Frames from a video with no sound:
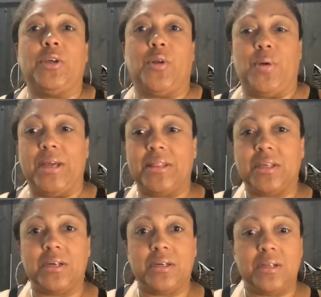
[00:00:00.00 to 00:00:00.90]
Hit
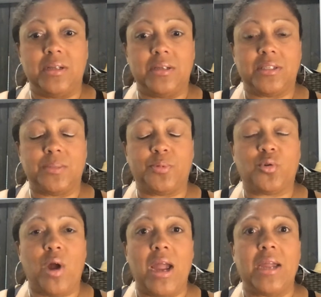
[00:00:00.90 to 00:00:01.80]
the
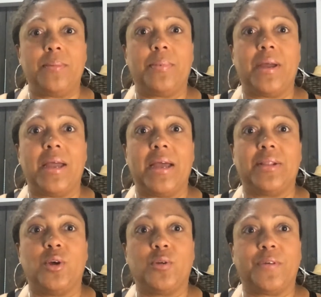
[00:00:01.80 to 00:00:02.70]
subscribe
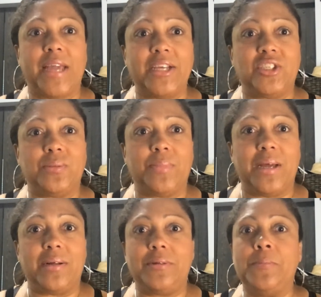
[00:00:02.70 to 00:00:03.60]
and notification
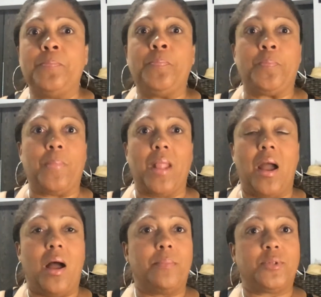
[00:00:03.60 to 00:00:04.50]
bell
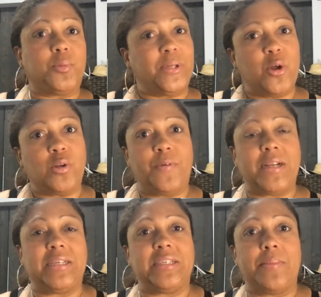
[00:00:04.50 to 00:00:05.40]
to be
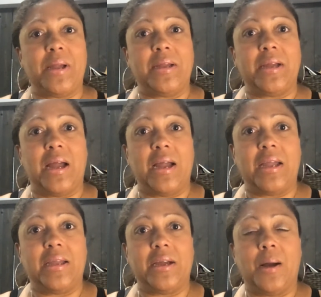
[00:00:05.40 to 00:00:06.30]
notified anytime I